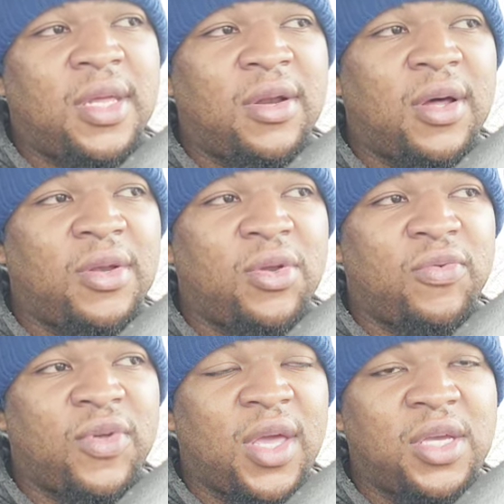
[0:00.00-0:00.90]
Hit all
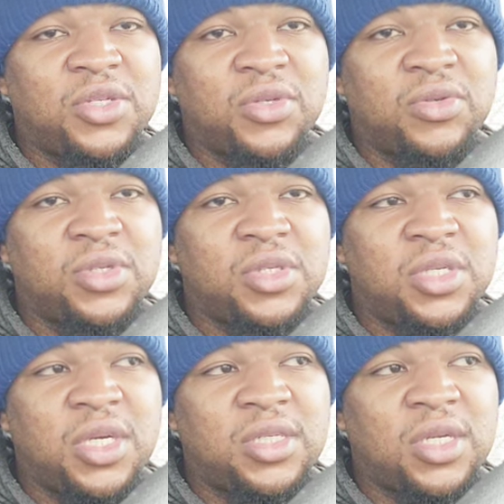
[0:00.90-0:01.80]
notification, increase your
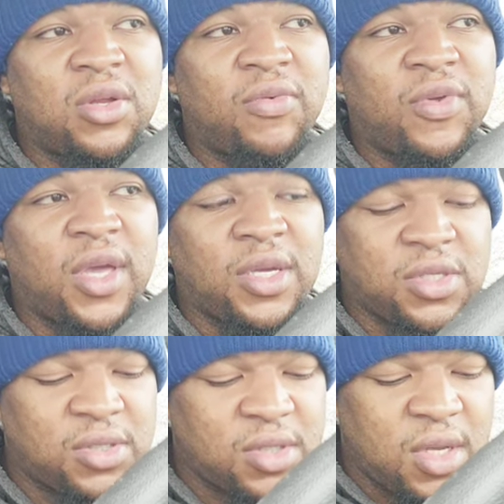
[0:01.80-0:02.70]
chance to get
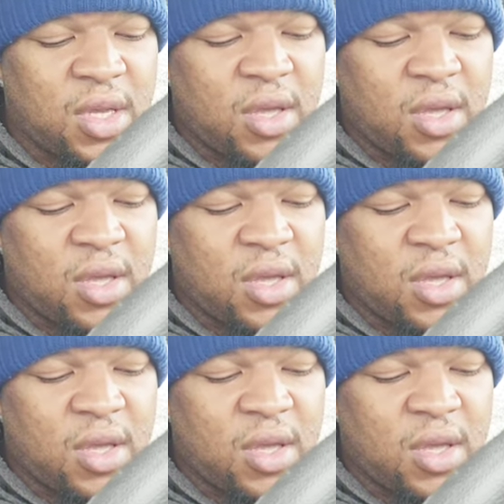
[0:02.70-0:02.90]
notifications.